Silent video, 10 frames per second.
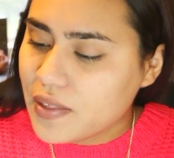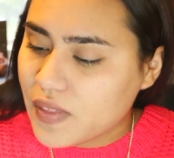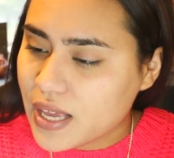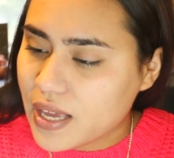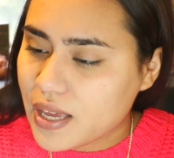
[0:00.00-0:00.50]

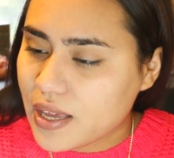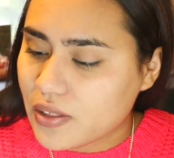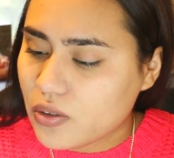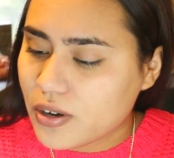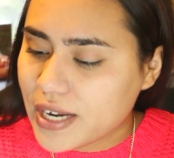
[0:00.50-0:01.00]
the
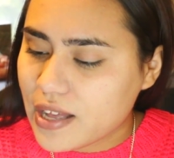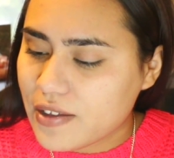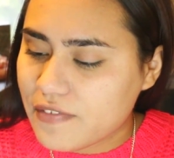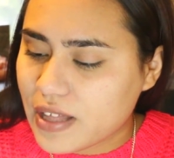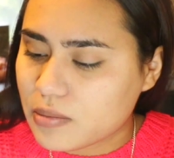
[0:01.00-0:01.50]
L'Oreal
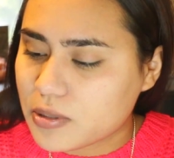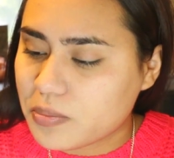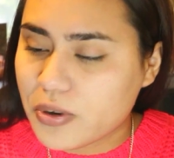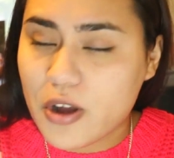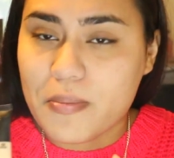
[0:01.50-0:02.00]
Infallible
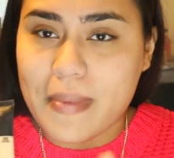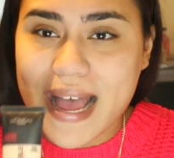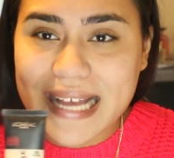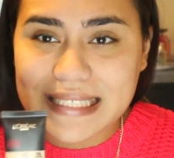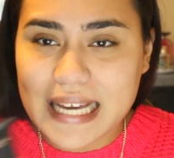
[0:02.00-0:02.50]
Pro
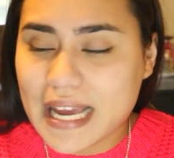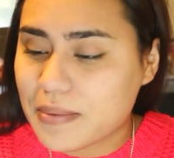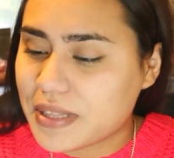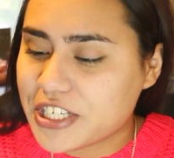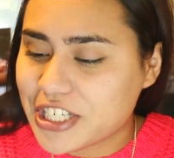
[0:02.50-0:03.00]
Matte. I
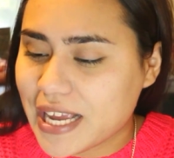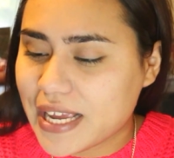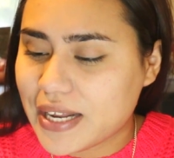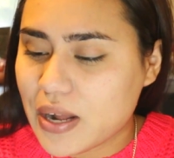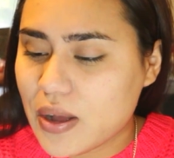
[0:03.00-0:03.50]
am in the
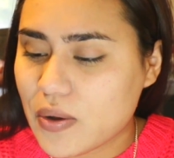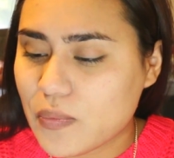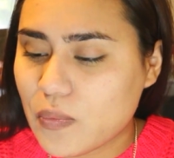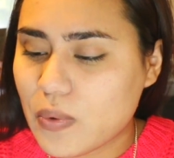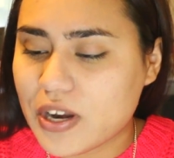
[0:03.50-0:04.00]
shade
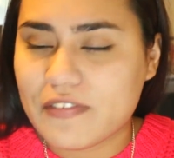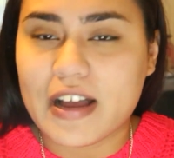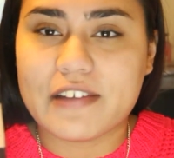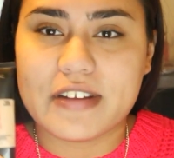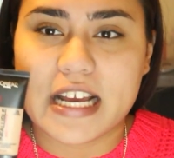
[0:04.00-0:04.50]

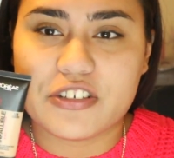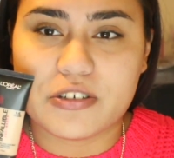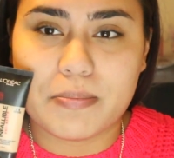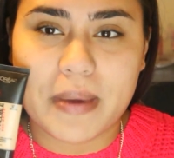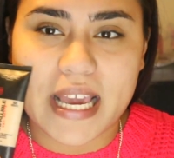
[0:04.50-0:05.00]
105
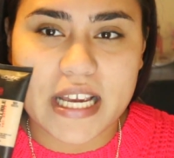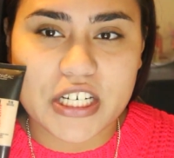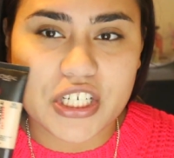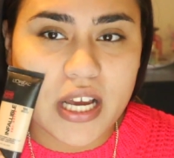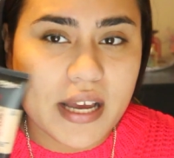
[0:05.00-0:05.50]
Natural
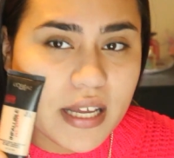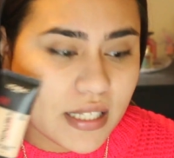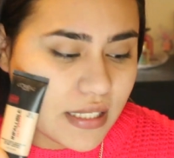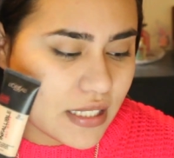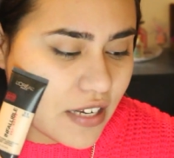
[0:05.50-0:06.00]
Beige.
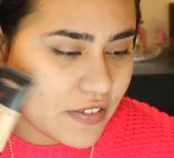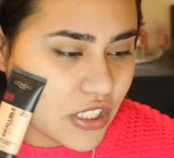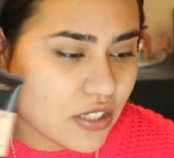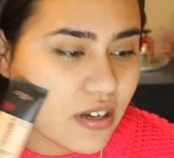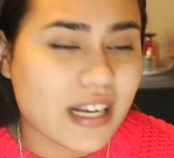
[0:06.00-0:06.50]
This stuff is
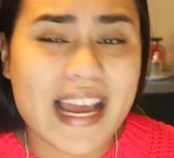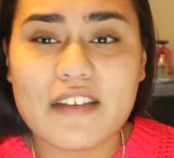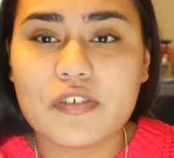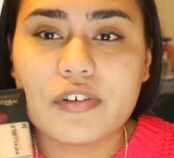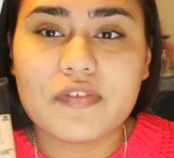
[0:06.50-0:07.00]
so good. I
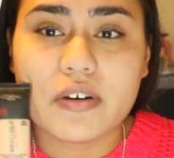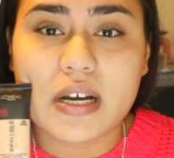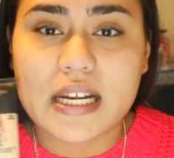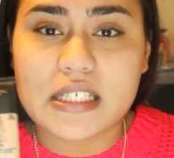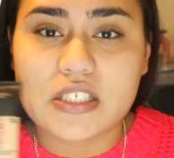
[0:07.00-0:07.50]
have a review
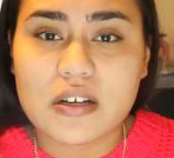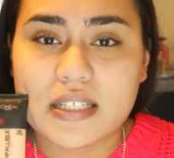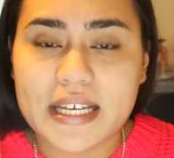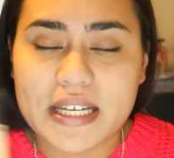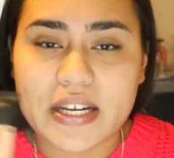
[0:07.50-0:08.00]
on it, so I'll
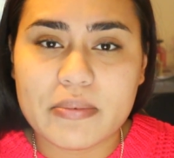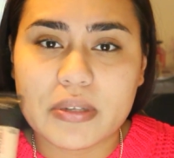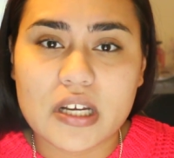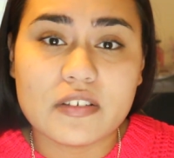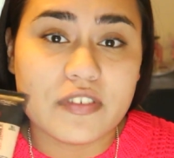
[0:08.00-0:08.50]
link it down
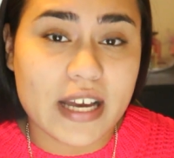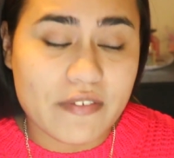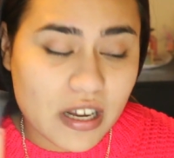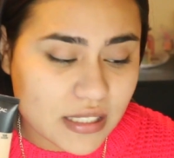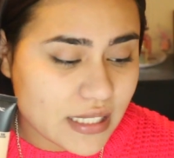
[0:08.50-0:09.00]
below if you
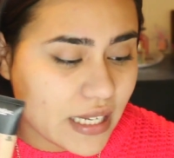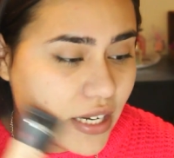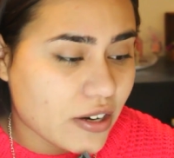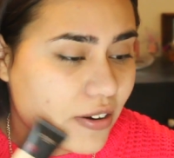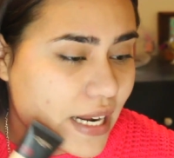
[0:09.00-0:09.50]
have not seen
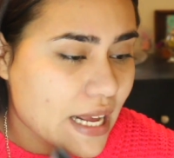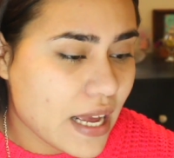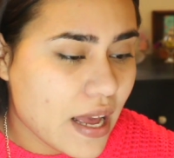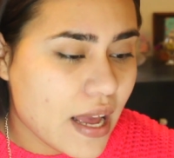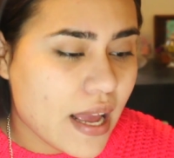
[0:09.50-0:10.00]
it
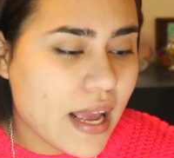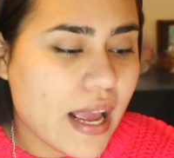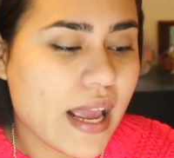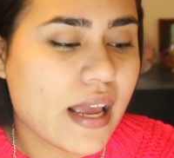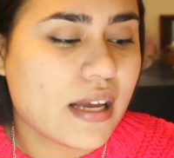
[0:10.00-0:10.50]
already.
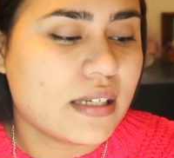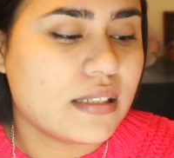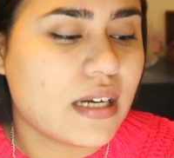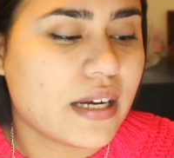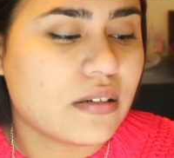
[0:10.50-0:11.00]

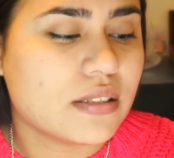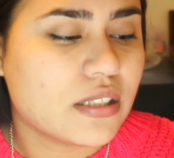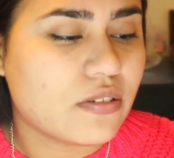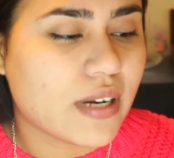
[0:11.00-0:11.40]
And I also